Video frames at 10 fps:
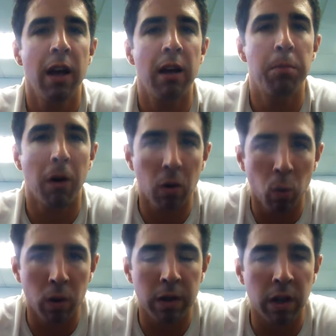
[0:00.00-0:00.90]
in part
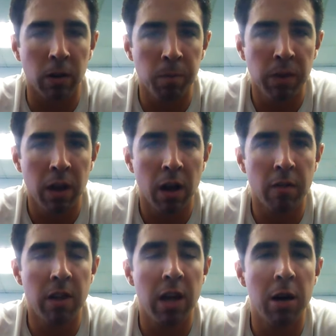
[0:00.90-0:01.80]
one here
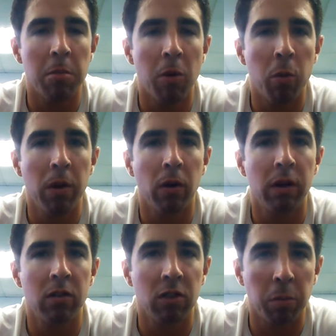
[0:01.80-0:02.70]
of the hip mobility
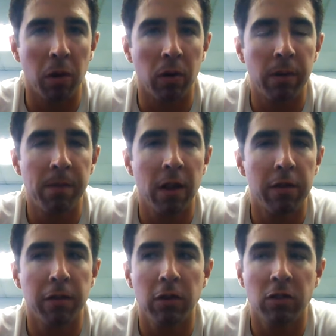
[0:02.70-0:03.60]
and stability. Now, the
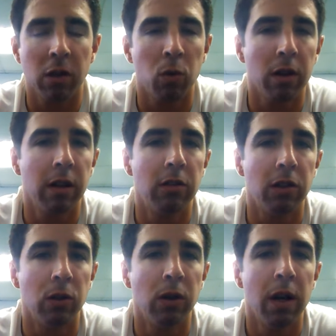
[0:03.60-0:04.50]
first thing we're going to
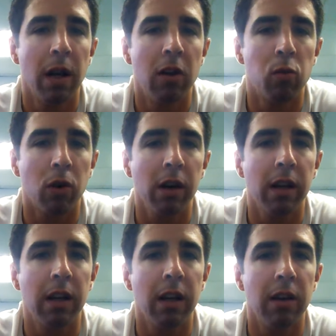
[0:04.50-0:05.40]
do is we're going to
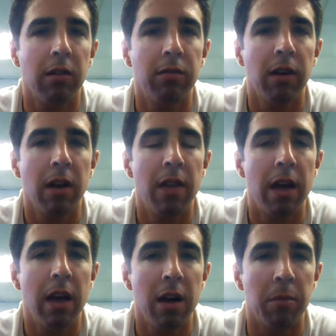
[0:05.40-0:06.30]
give the
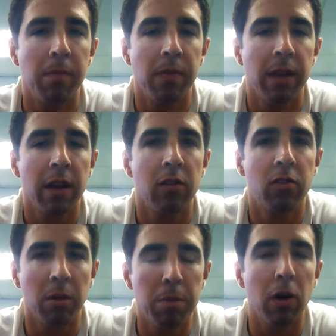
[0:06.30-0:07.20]
hip
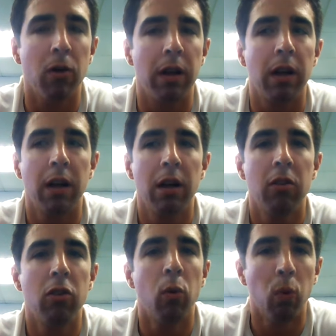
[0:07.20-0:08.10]
stability
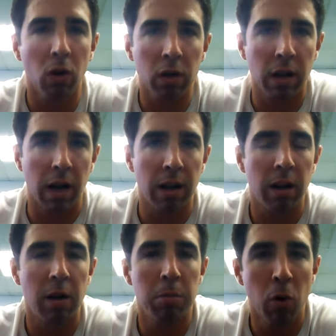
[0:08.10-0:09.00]
to work on
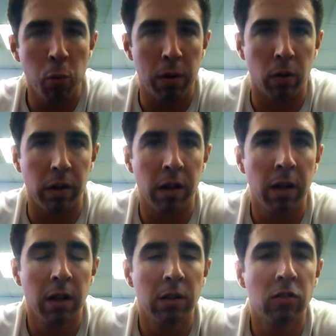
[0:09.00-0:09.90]
mobility.
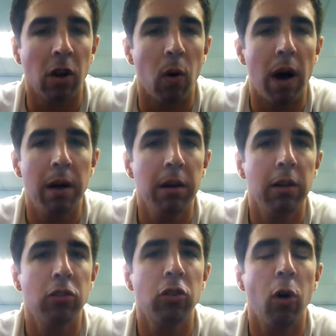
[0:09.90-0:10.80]
So I'm going to
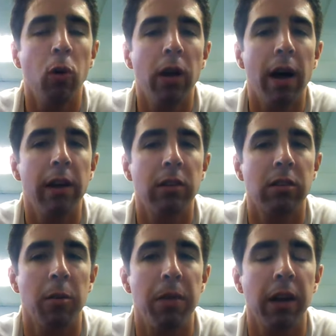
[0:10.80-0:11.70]
just hold on to
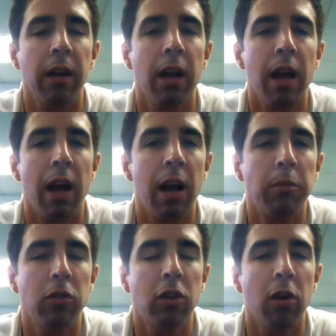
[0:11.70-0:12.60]
something, and I'm
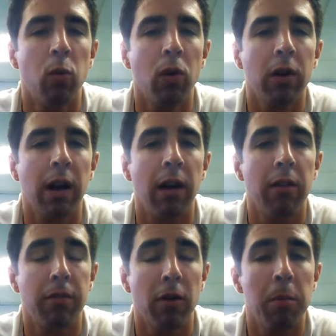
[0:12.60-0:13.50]
just going to work on
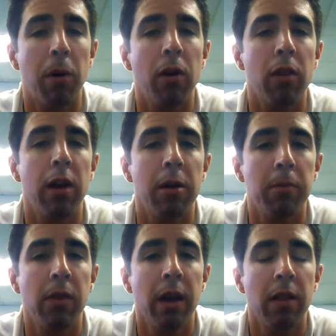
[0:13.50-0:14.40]
the front part of the
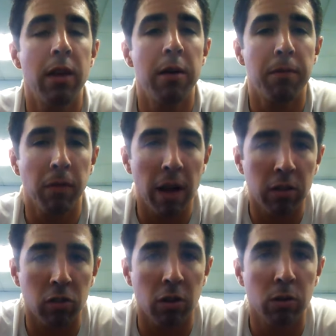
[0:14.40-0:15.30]
hip
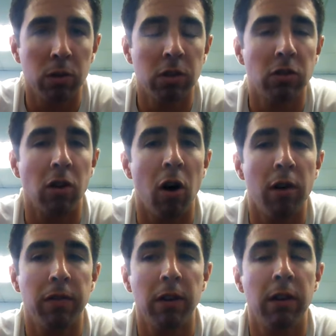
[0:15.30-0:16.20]
flexor, which is
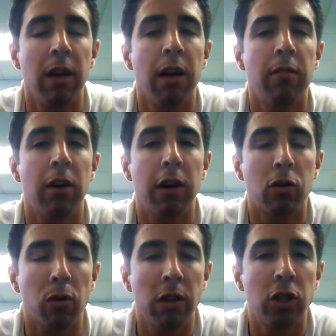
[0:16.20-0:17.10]
often very
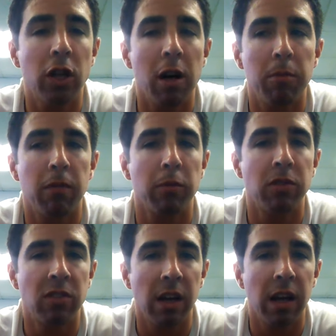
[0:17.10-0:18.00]
crunched up from
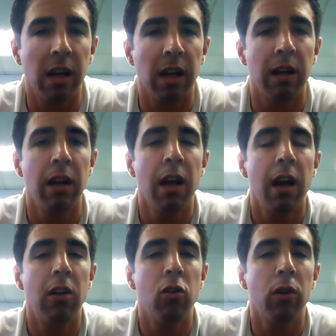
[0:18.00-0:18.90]
sitting
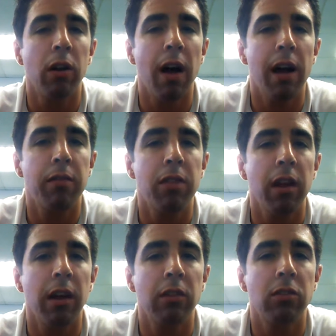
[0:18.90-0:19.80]
and doing a lot of
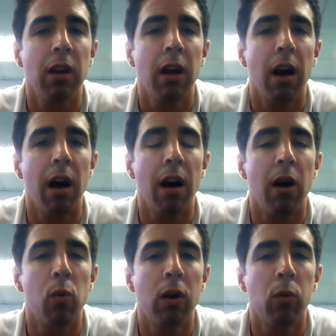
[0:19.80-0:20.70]
things
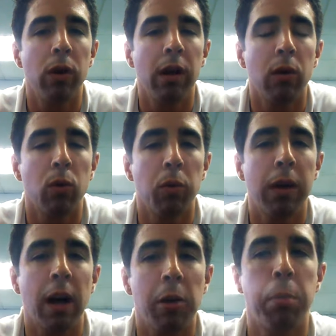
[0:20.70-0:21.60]
where we
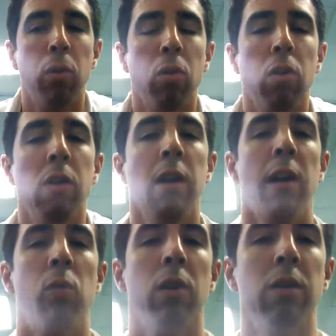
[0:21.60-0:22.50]
kind of pull
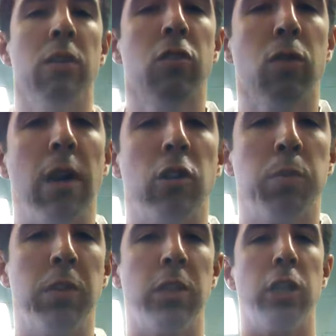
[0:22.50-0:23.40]
and we're in this crouched
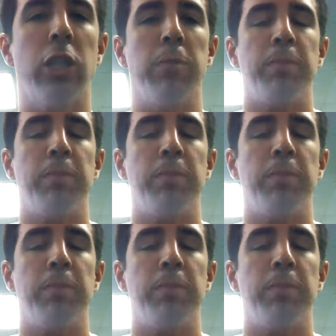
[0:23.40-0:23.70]
position.